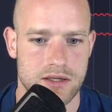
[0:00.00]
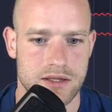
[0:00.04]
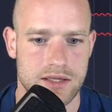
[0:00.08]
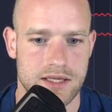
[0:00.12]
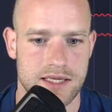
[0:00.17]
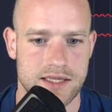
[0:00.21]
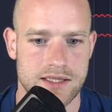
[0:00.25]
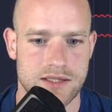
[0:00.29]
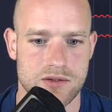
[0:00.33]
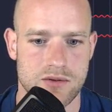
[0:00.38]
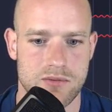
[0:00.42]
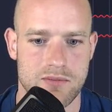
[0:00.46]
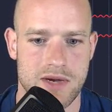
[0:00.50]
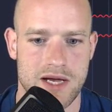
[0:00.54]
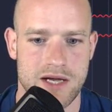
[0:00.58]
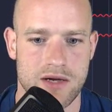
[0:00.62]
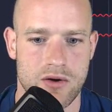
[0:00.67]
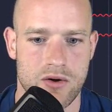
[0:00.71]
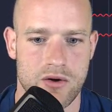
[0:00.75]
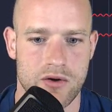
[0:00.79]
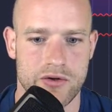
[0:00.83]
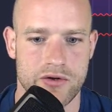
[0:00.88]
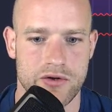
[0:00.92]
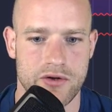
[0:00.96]
And so my
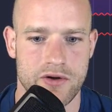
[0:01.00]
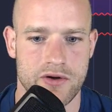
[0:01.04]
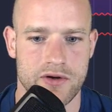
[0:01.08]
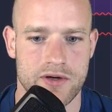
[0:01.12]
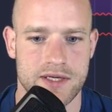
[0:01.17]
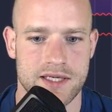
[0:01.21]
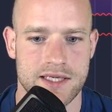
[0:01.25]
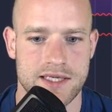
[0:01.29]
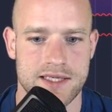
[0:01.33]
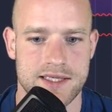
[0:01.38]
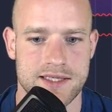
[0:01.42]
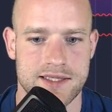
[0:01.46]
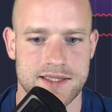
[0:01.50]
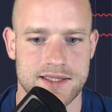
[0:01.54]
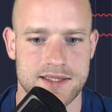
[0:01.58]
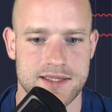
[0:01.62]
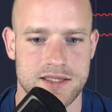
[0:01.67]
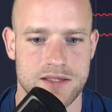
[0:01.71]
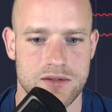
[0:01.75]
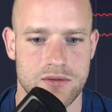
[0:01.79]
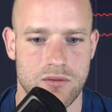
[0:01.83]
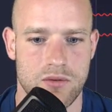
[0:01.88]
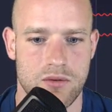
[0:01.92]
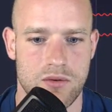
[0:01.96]
order is
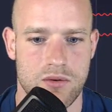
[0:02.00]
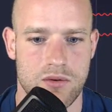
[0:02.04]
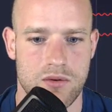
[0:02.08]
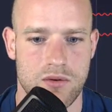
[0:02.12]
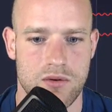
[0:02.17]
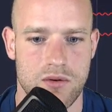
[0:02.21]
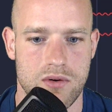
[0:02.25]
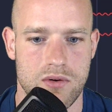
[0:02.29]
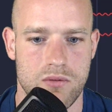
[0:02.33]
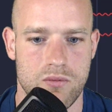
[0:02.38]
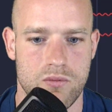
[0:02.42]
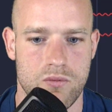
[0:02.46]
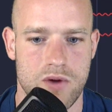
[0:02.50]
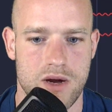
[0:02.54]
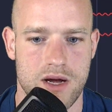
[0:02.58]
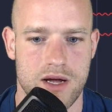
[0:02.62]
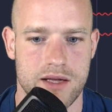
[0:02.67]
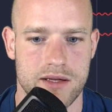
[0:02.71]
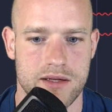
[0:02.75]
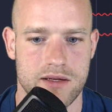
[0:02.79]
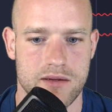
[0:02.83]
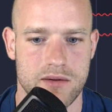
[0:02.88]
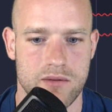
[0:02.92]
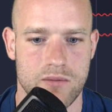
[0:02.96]
0,
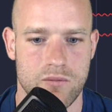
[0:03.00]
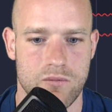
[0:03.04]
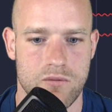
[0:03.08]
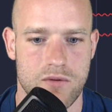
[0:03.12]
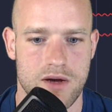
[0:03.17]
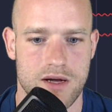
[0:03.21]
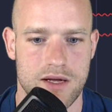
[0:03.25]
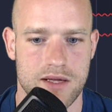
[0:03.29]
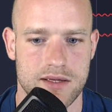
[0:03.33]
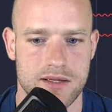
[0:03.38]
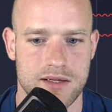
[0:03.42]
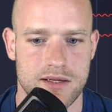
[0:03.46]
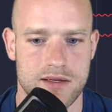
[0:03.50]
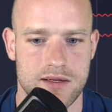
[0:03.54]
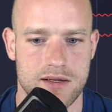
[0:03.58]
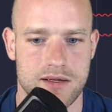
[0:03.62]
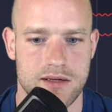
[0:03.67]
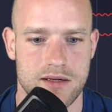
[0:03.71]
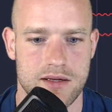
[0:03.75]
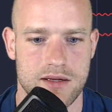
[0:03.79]
1, 1,